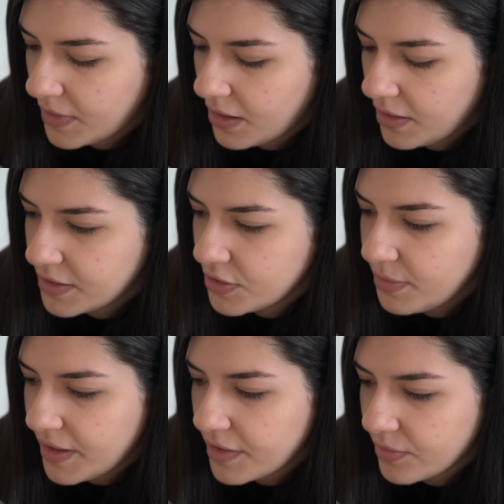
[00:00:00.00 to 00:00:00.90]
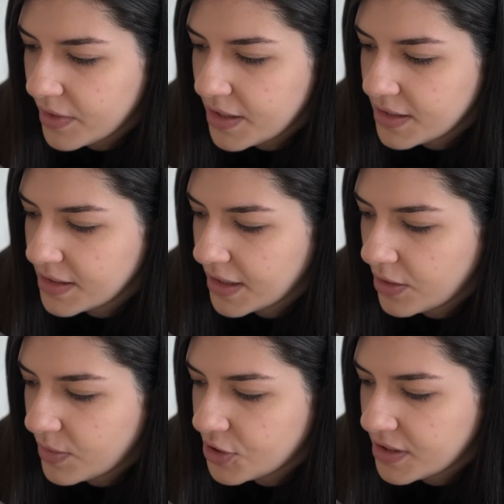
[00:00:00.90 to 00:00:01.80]
I like to do by threes because I can
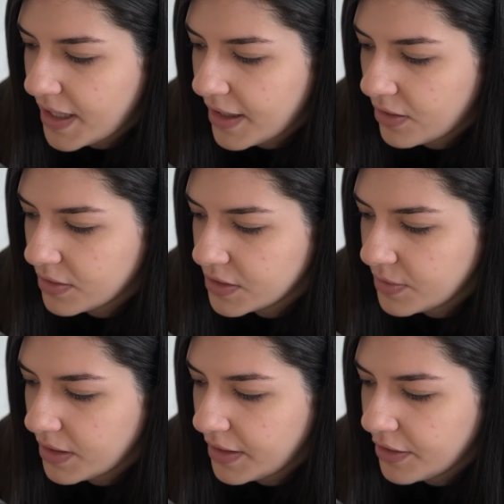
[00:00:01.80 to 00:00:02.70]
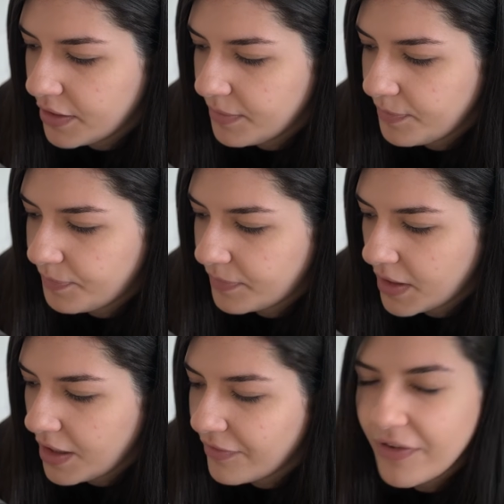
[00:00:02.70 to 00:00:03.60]
always just add on to it later
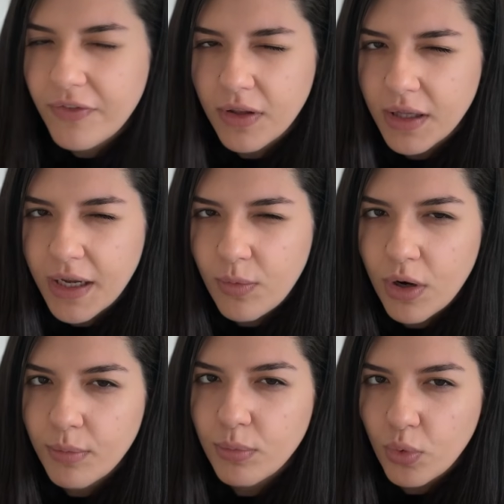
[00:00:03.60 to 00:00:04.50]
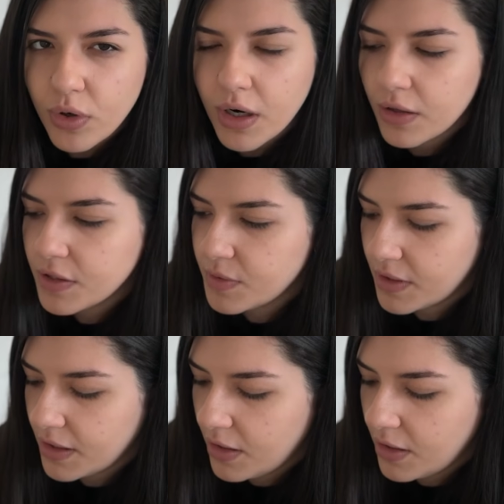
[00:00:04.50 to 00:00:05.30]
if I feel like I want more colors within the